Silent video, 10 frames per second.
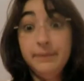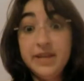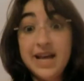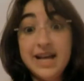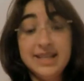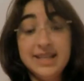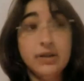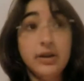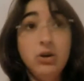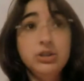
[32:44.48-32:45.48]

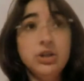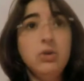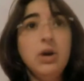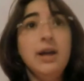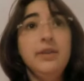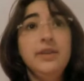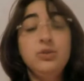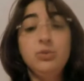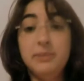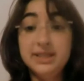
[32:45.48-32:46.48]
exactly. Also, this
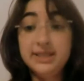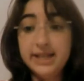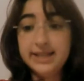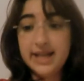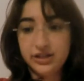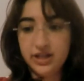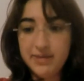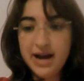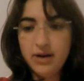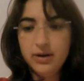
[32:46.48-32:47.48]
is what my study is actually
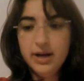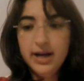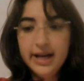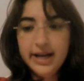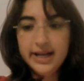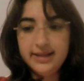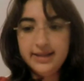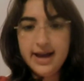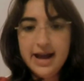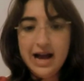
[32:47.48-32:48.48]
about, is
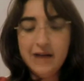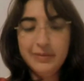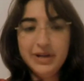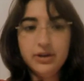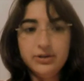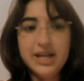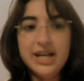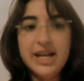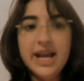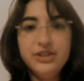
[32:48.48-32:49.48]
that how many of those
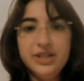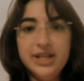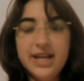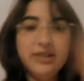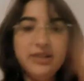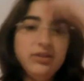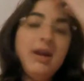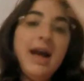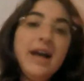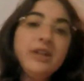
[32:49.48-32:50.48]
ADHD cases
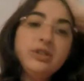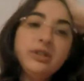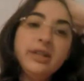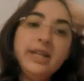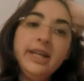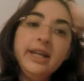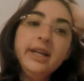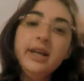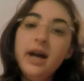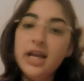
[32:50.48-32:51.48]
are actually
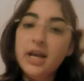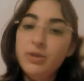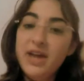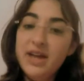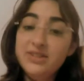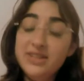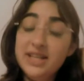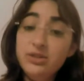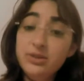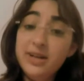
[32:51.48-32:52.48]
a kid with
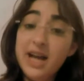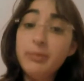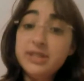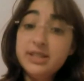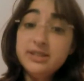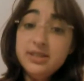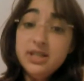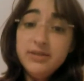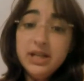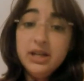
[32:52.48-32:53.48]
sensory
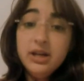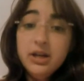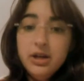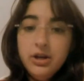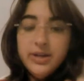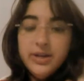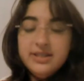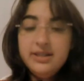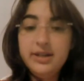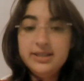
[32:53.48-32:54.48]
hypersensitivity who
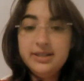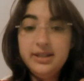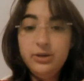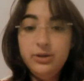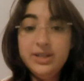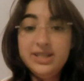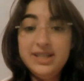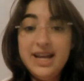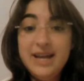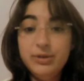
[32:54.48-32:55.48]

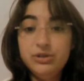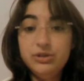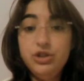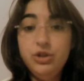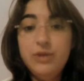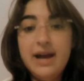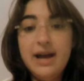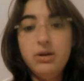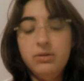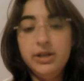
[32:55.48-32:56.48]
isn't able to tune
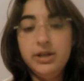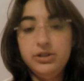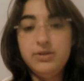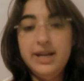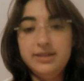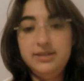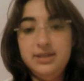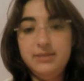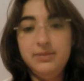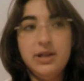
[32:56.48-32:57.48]
out extraneous
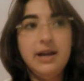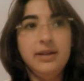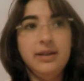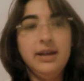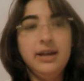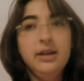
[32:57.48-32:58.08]
stimuli like